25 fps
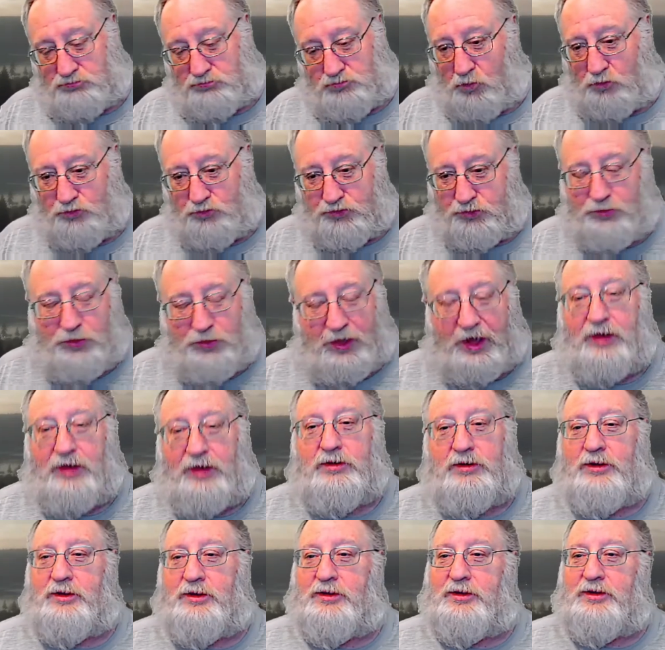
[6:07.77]
Don't do that.
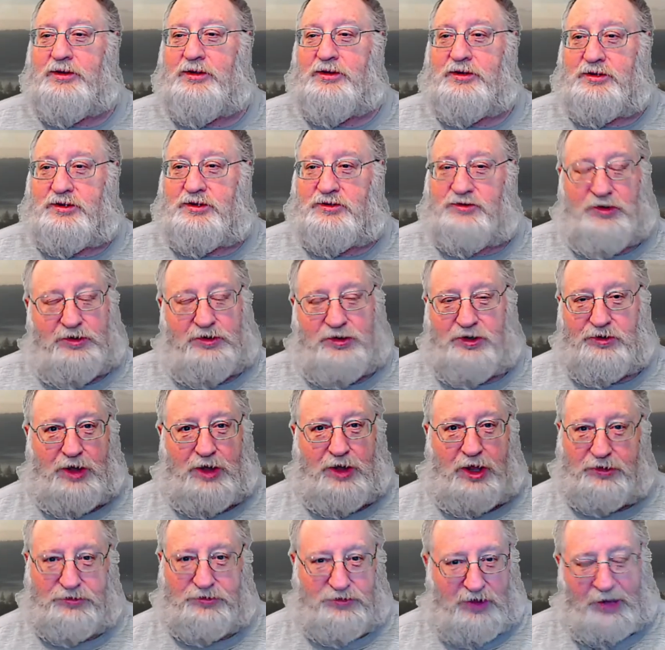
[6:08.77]
And tell you
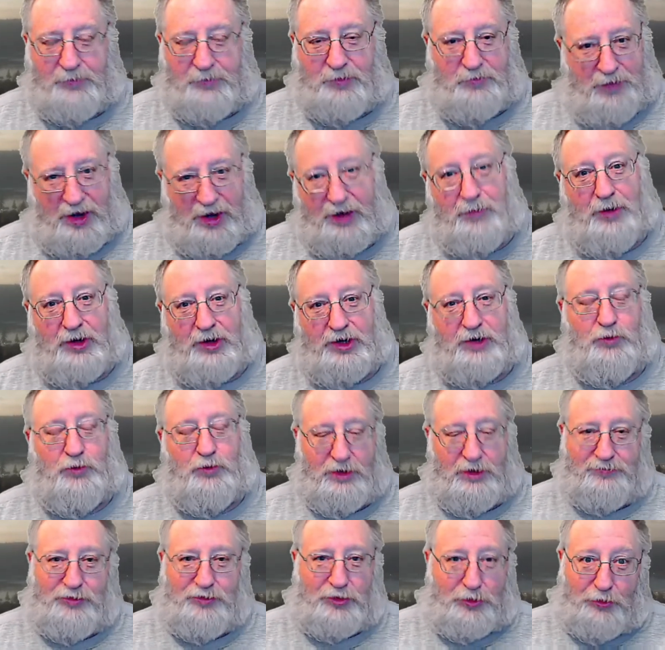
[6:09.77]
not a dime of my money will
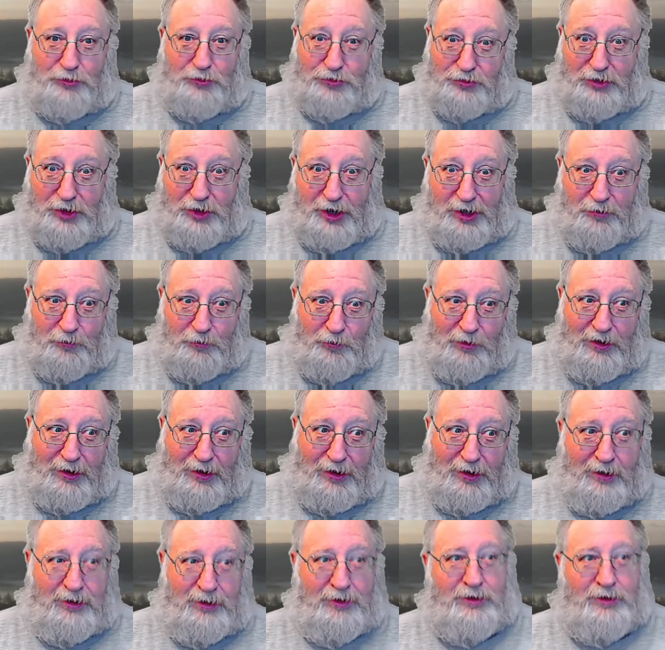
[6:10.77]
ever go to the United Way.